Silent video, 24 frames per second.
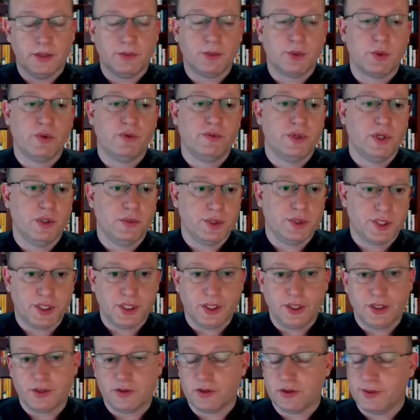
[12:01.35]
number we published
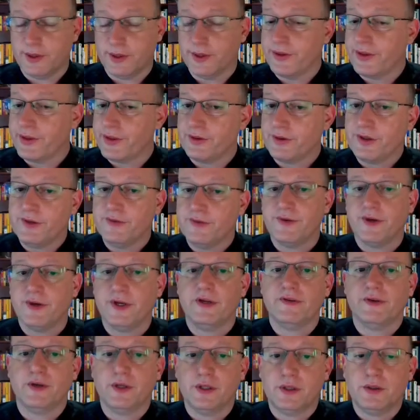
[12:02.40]
on this was about
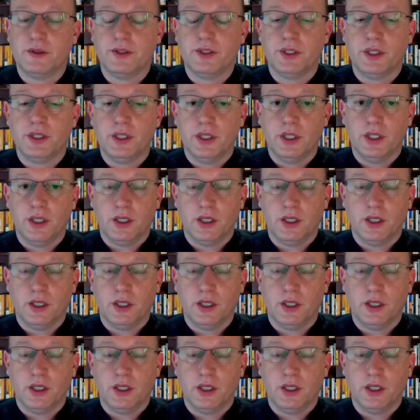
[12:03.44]
3,500